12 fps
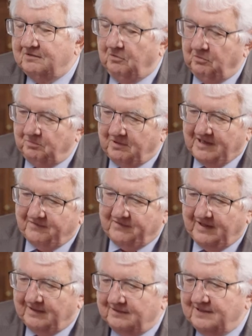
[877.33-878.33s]
or by
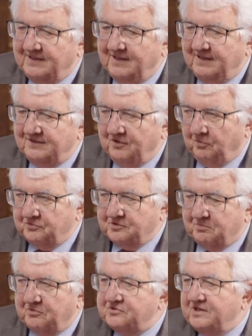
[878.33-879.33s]
there, they also
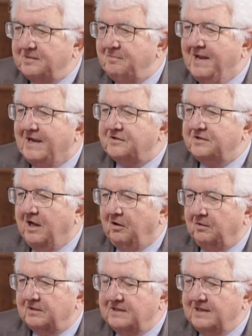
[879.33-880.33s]
pushed it back
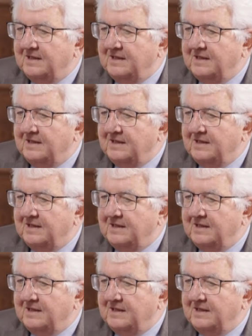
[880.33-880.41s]
now.